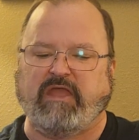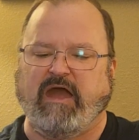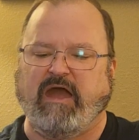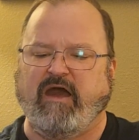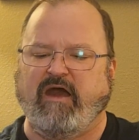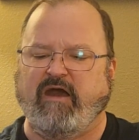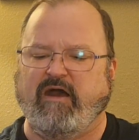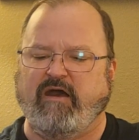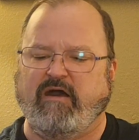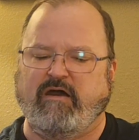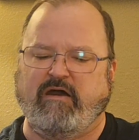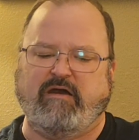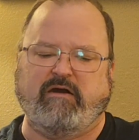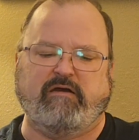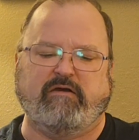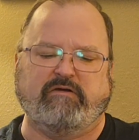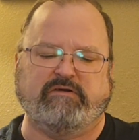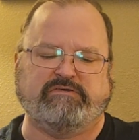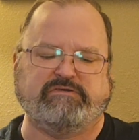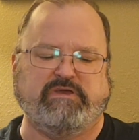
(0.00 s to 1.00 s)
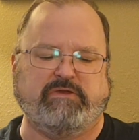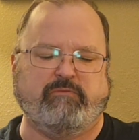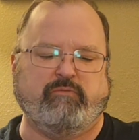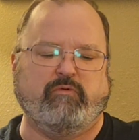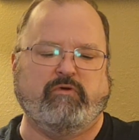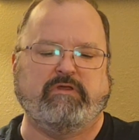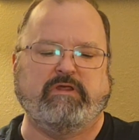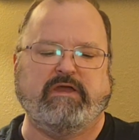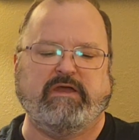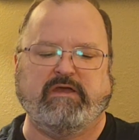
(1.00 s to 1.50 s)
let's see,
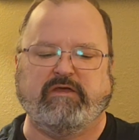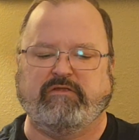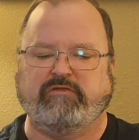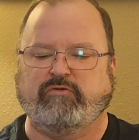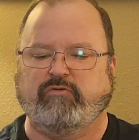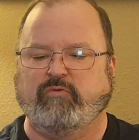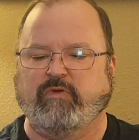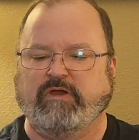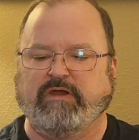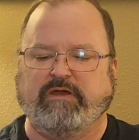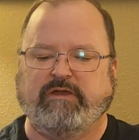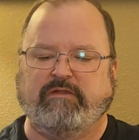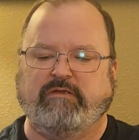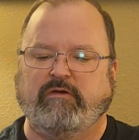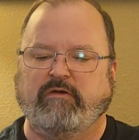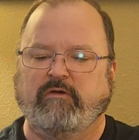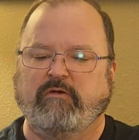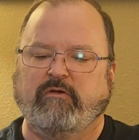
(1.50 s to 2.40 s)
1 hand, 2 hand,